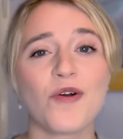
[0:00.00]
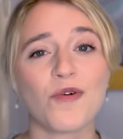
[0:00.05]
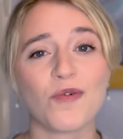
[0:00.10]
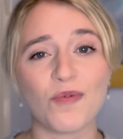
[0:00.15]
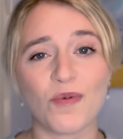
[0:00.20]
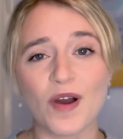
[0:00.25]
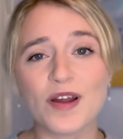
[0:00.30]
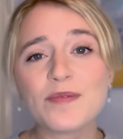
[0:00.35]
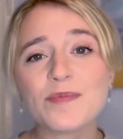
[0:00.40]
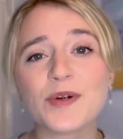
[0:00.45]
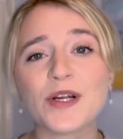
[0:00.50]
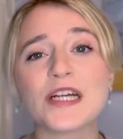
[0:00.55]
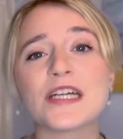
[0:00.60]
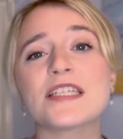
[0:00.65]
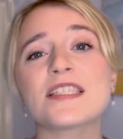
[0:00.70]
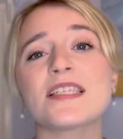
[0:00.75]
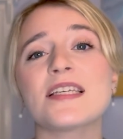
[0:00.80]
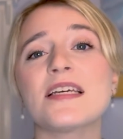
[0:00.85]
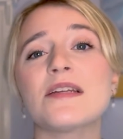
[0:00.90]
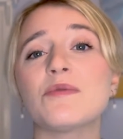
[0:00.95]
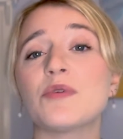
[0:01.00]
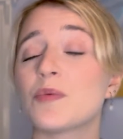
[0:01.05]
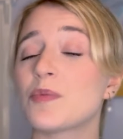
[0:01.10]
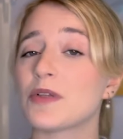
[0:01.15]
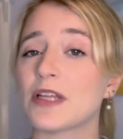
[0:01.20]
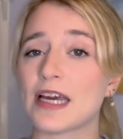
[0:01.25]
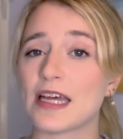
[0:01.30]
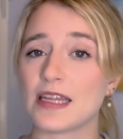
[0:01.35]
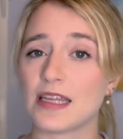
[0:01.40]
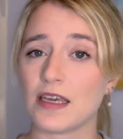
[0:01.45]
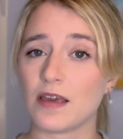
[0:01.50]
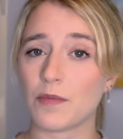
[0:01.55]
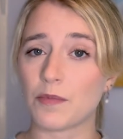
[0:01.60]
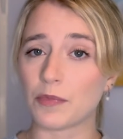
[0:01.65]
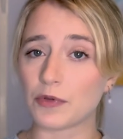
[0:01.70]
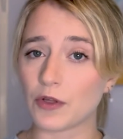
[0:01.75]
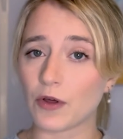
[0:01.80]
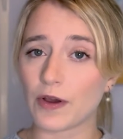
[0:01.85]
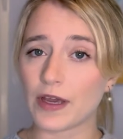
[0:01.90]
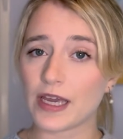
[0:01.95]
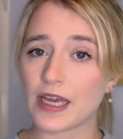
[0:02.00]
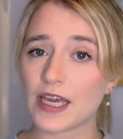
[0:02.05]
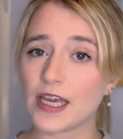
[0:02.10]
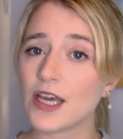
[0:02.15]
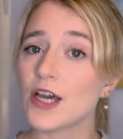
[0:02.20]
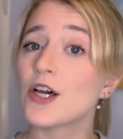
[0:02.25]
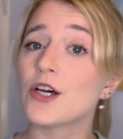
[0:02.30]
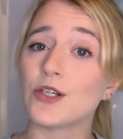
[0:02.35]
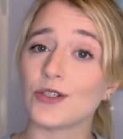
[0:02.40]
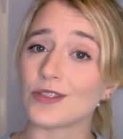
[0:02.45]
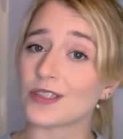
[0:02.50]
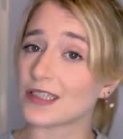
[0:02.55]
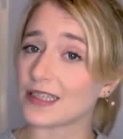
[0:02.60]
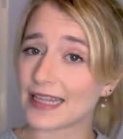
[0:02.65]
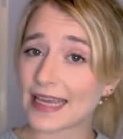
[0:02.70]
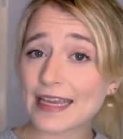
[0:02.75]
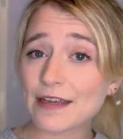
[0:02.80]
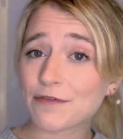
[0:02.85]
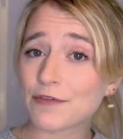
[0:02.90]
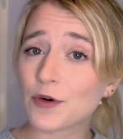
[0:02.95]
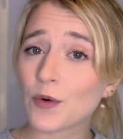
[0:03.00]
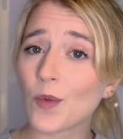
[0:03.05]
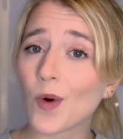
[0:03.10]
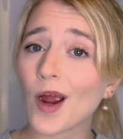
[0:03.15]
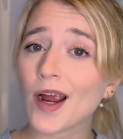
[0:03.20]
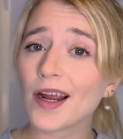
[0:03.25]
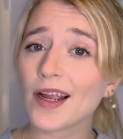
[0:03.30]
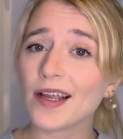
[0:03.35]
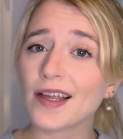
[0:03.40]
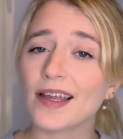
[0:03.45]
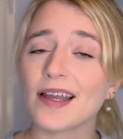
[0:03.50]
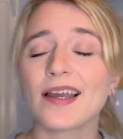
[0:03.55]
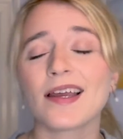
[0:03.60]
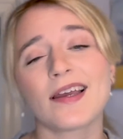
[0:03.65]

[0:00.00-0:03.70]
One person will play the employee who's late for work,